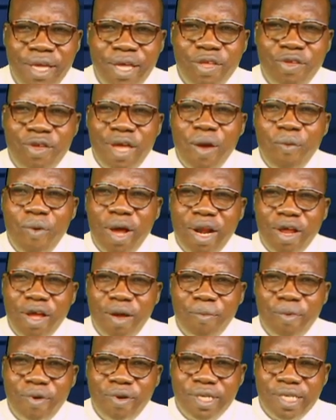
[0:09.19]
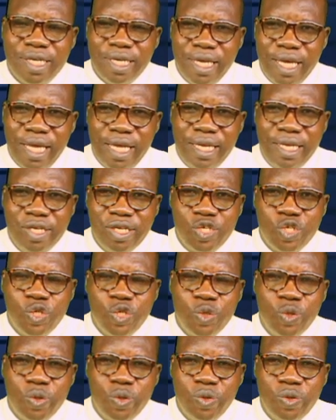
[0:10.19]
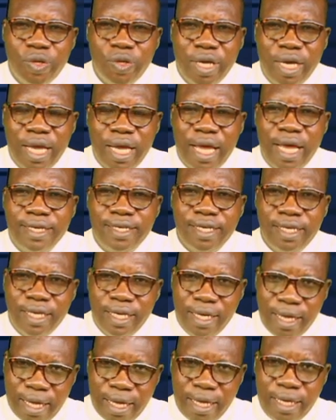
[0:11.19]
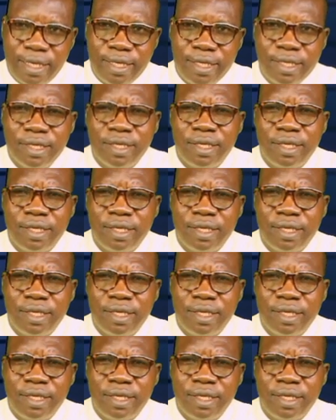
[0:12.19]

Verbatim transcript: You are welcome once again to our daily guide.